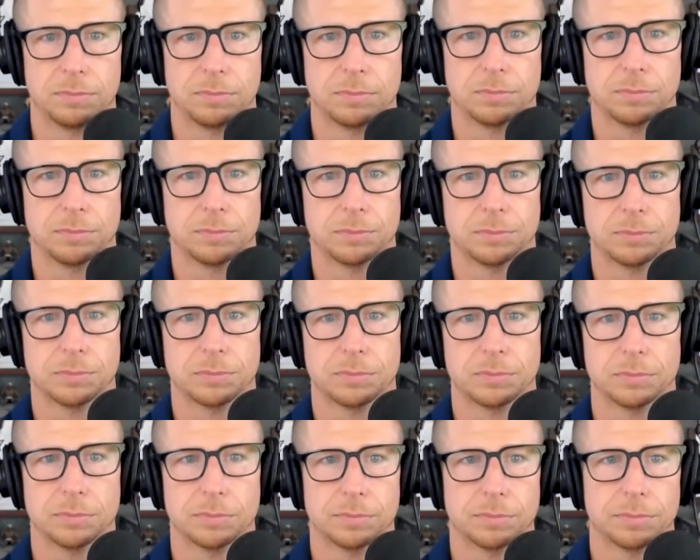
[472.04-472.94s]

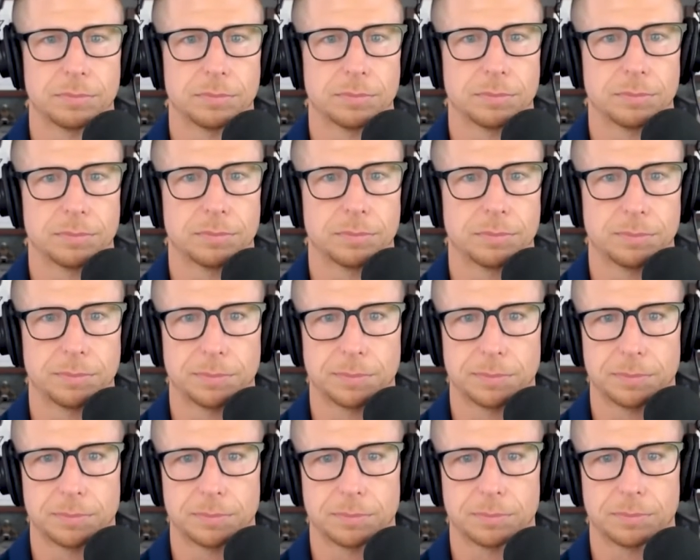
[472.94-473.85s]

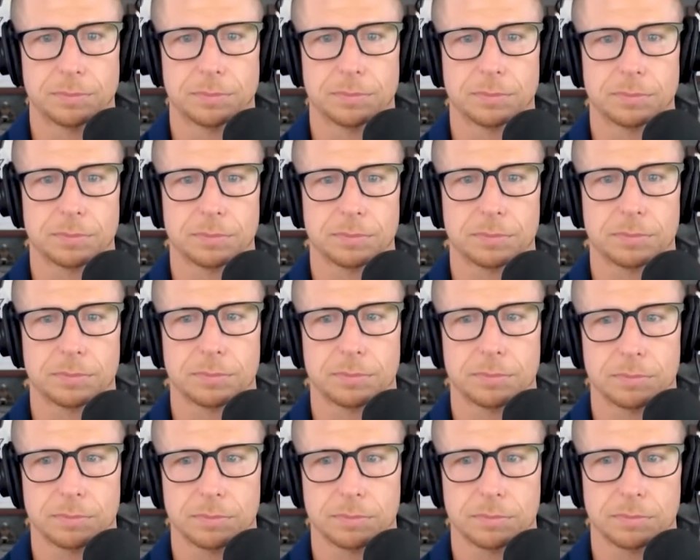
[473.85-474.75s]

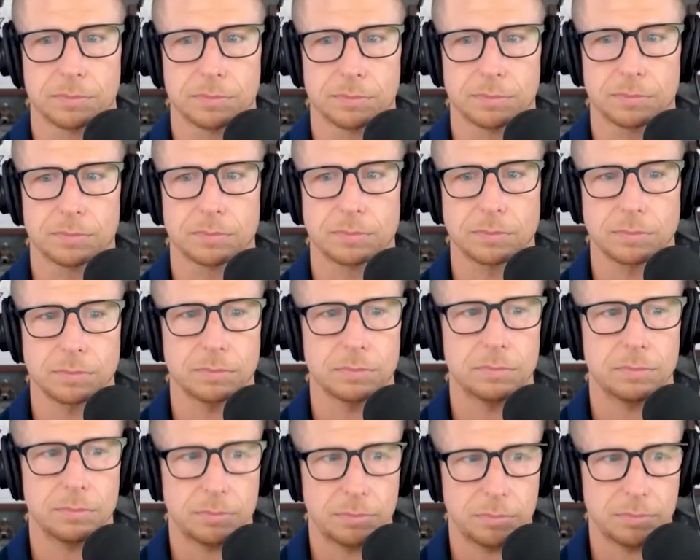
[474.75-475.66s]

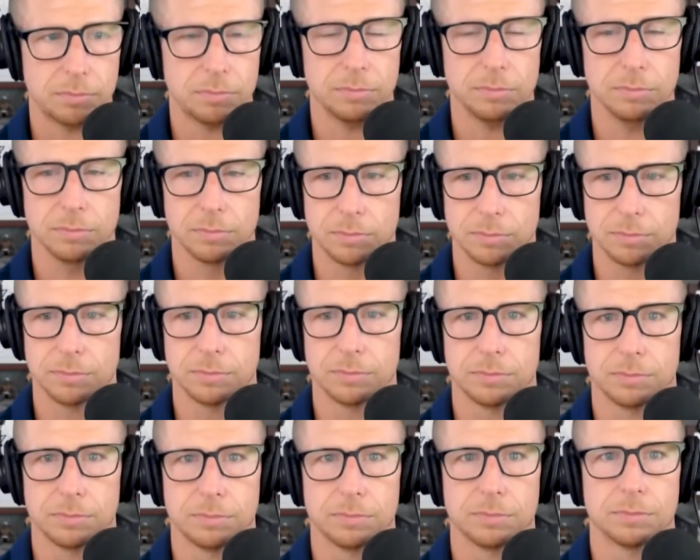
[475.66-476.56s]

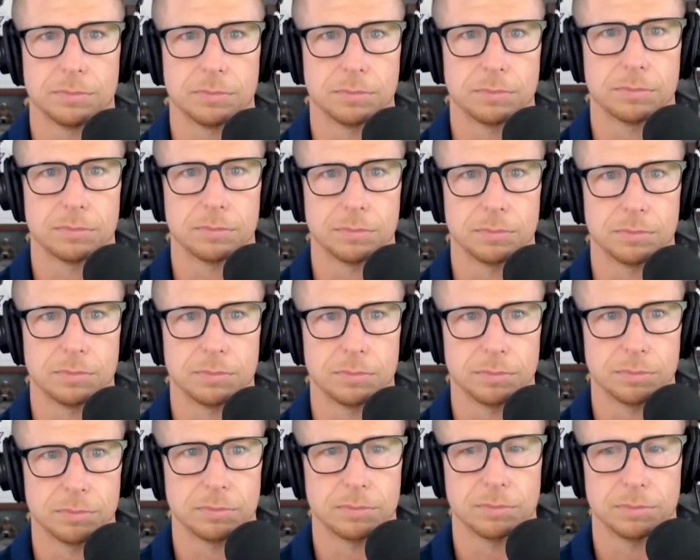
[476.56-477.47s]

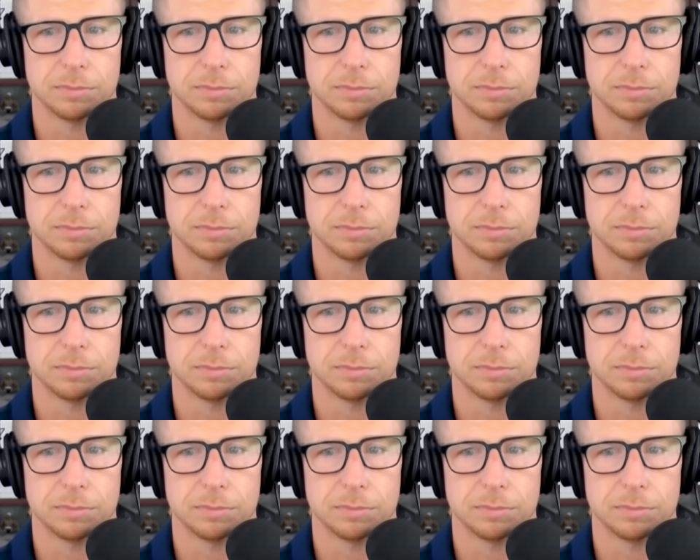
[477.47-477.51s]
(not speaking)